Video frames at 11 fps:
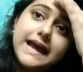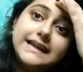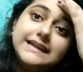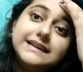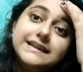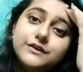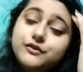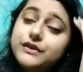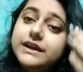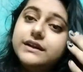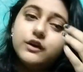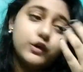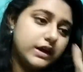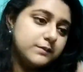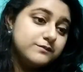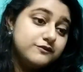I'm
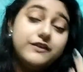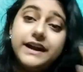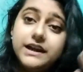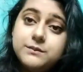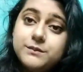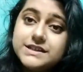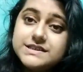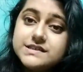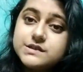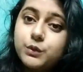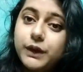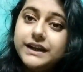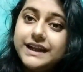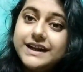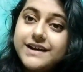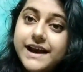very much
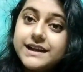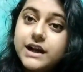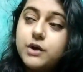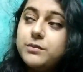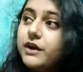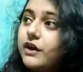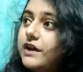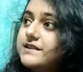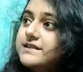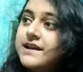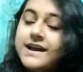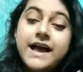sweating right now because